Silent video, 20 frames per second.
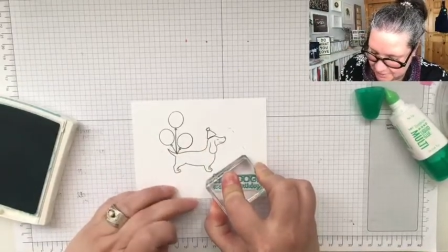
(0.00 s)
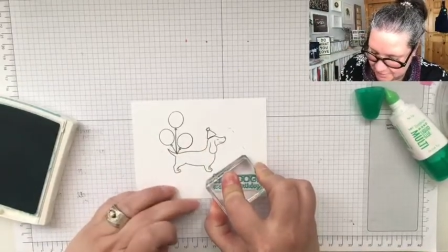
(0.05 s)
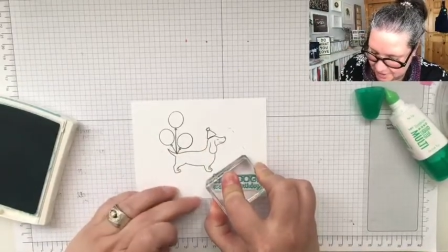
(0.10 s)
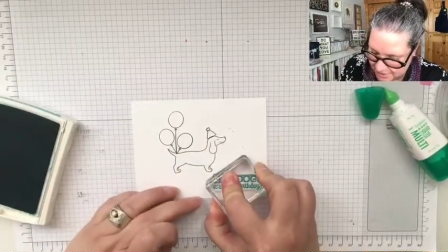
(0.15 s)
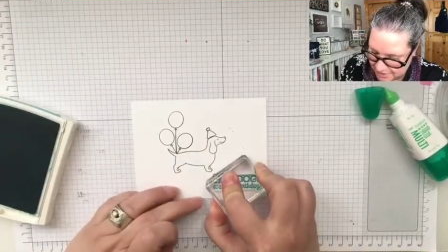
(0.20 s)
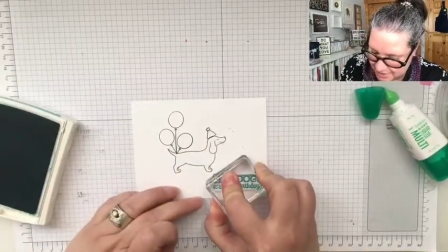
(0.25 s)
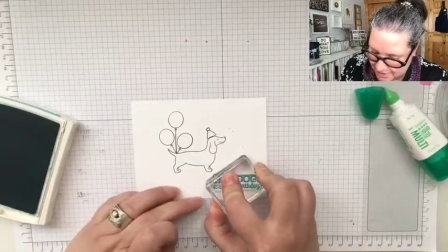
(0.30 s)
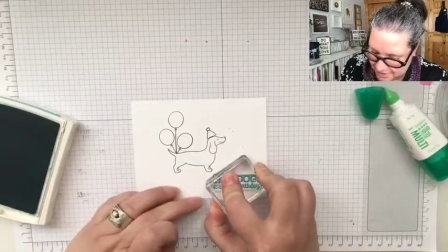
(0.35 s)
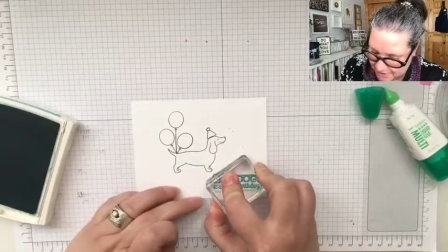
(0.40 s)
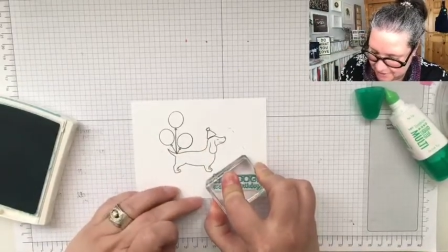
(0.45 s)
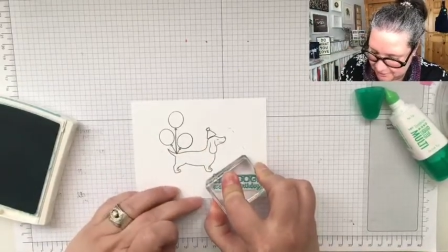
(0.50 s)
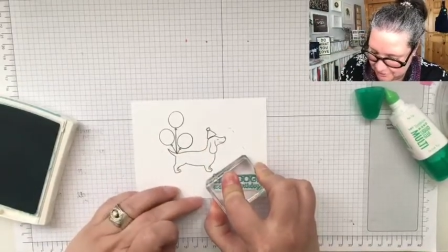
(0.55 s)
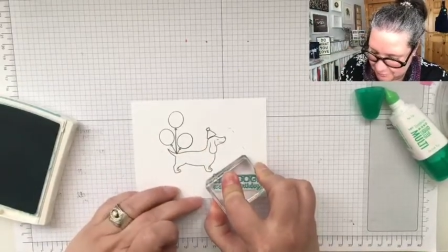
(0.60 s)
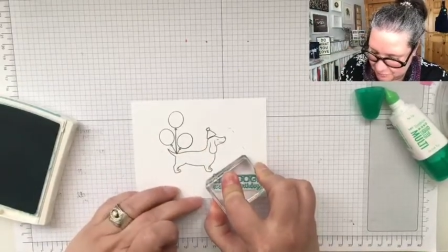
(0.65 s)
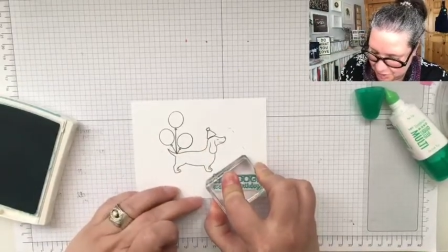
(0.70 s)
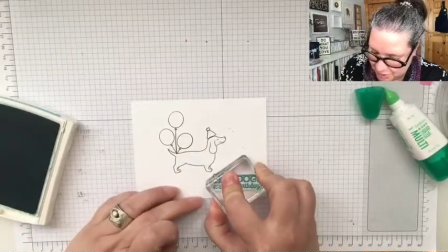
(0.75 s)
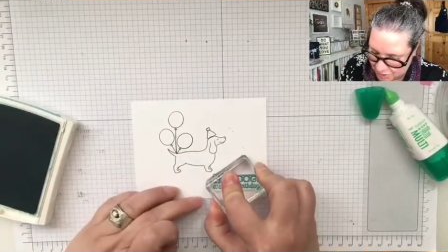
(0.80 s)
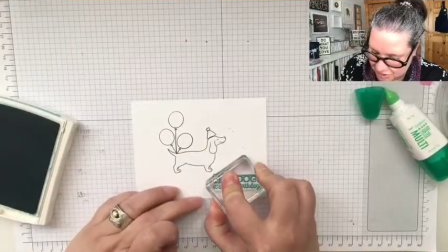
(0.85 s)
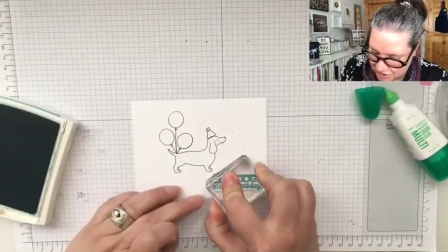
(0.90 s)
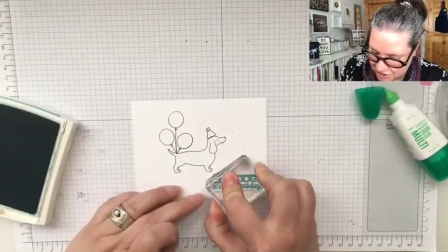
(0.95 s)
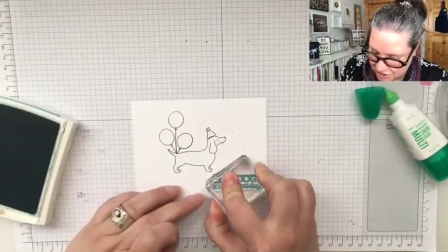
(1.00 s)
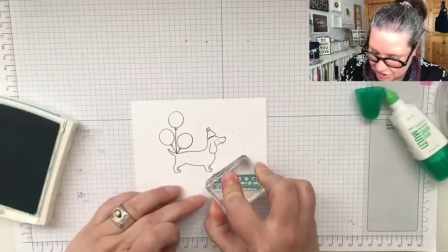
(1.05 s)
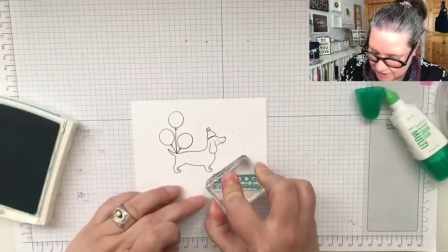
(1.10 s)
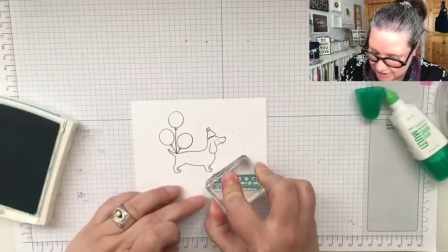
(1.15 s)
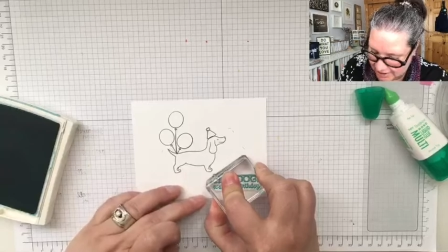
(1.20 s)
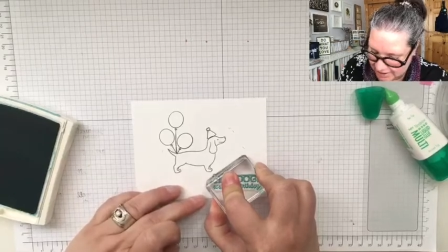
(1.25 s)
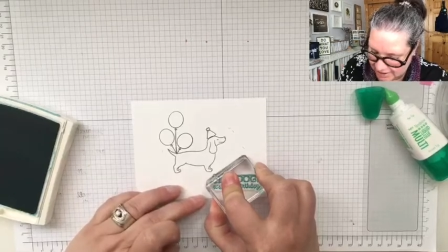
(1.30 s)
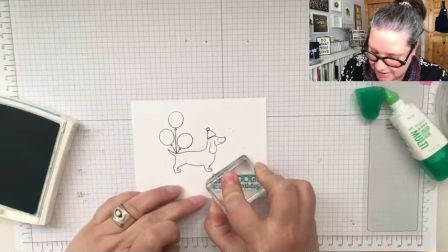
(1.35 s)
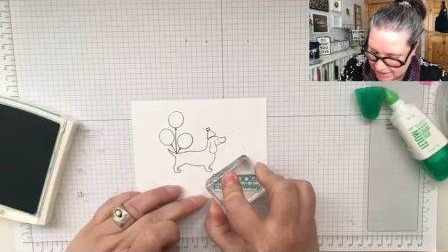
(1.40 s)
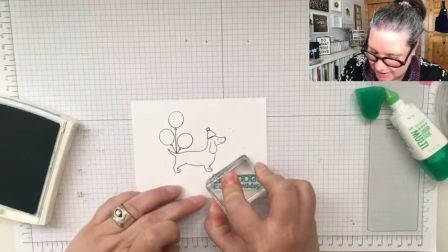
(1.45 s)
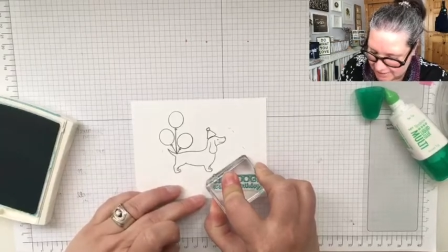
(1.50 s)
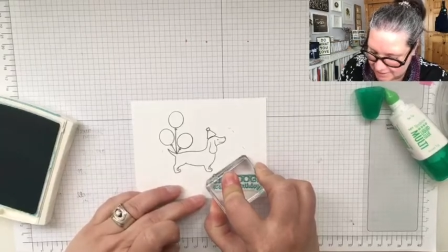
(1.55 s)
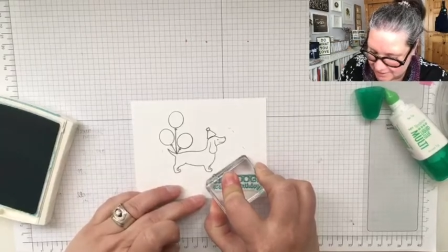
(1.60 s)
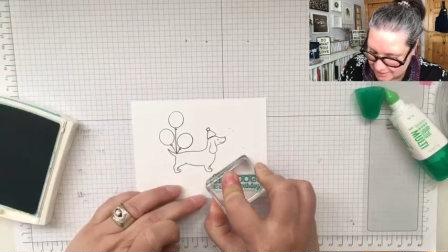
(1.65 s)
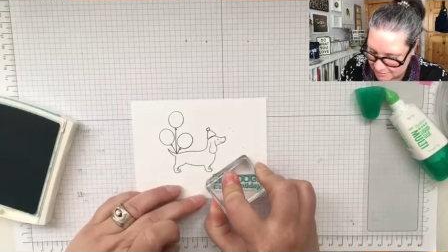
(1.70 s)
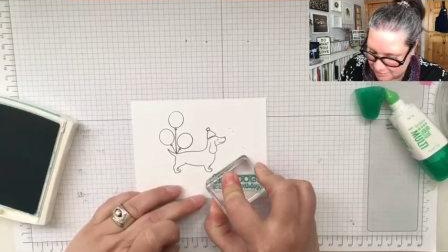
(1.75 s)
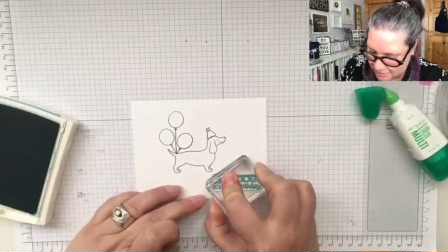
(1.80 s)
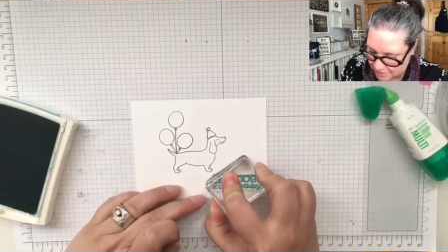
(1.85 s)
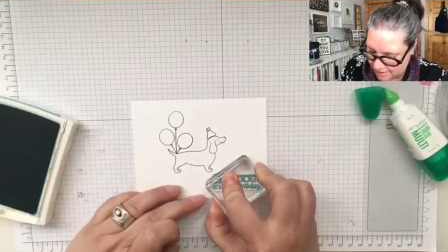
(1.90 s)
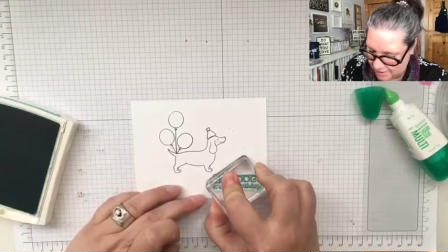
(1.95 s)
to be kind of partially a
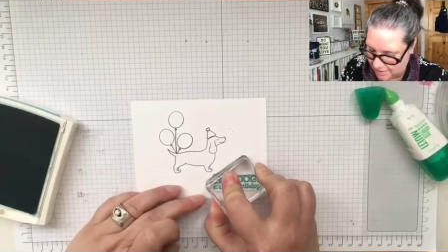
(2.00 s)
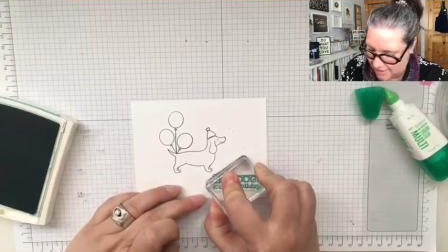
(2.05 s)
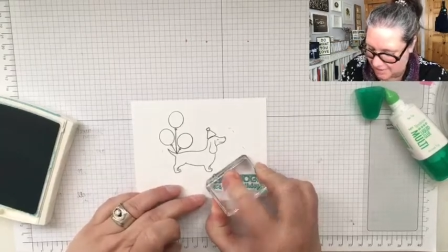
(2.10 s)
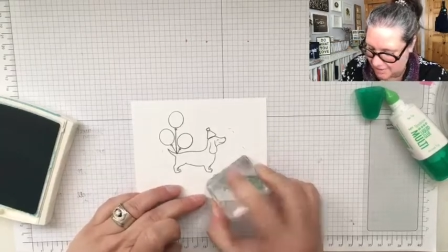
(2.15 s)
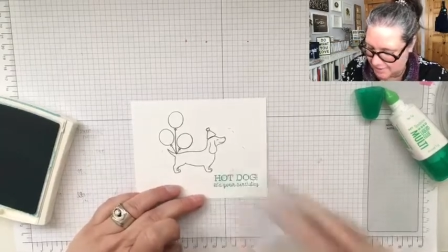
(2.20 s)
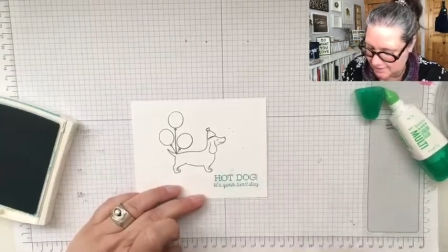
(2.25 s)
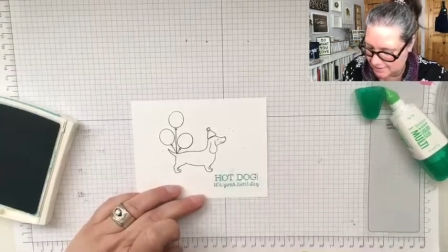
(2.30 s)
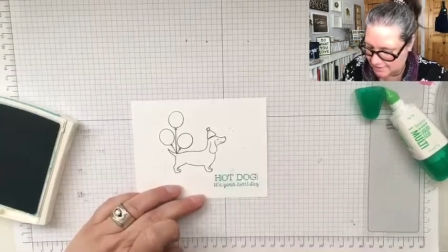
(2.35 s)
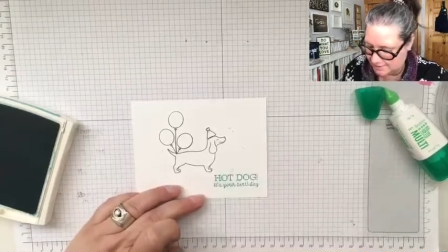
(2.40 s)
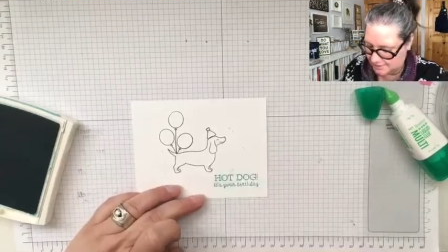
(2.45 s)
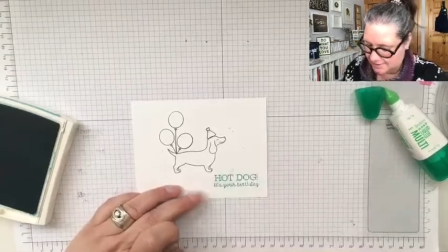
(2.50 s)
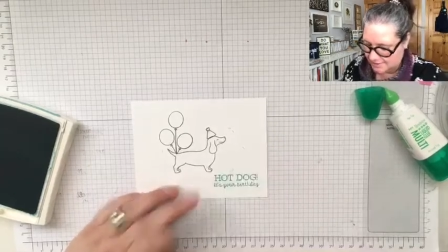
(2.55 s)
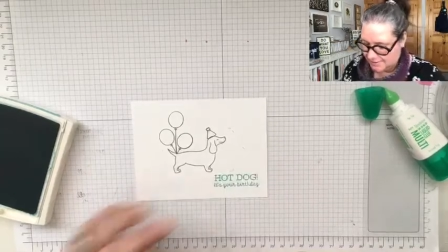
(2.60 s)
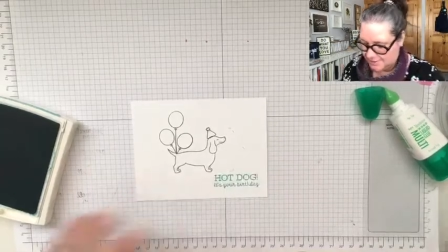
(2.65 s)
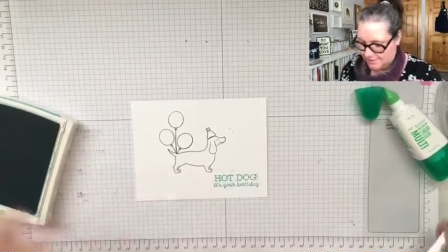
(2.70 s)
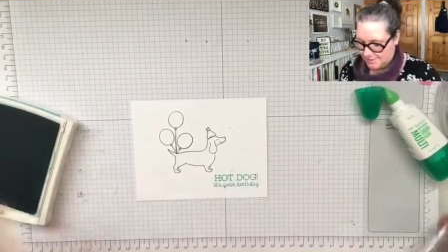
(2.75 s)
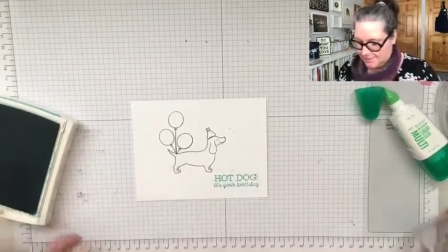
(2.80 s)
surprise